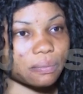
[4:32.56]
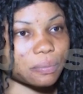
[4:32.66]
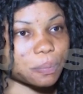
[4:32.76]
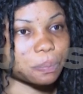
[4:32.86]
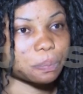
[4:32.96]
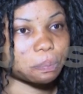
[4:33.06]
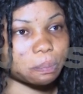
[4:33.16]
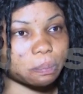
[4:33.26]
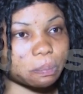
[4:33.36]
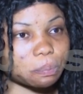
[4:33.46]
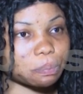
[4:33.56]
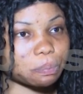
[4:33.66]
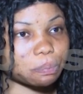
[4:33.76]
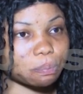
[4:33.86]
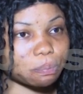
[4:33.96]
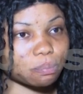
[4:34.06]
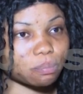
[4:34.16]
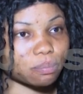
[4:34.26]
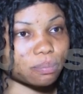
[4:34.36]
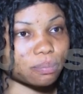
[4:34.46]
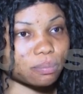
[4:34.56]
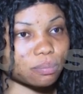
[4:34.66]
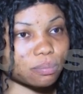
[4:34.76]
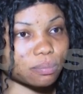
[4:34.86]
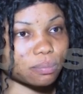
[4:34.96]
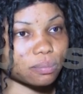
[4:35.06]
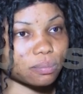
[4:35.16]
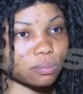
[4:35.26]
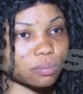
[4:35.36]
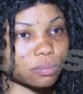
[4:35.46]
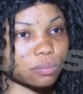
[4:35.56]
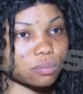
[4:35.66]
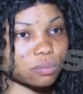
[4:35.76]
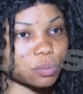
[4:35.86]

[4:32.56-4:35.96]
Nobody speaks.